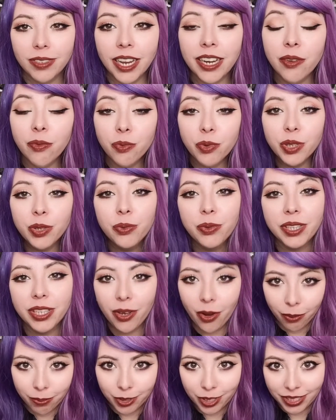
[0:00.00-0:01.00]
and I really, really
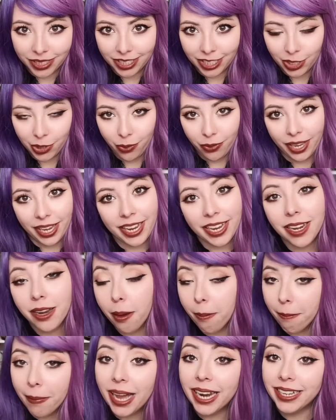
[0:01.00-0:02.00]
hope to see you in
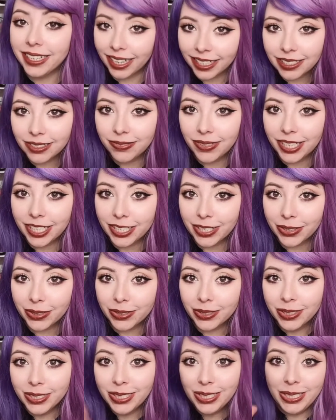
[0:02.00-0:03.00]
my next
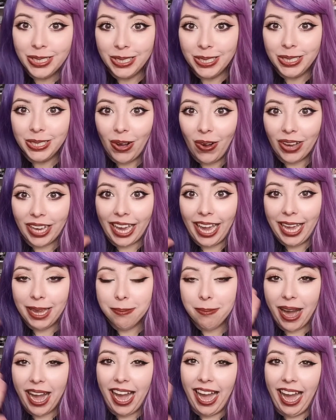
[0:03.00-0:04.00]
video. Okay,
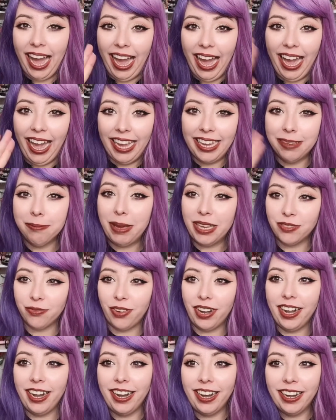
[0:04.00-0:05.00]
bye, best
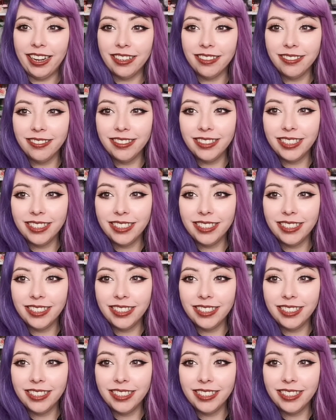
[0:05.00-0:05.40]
friend.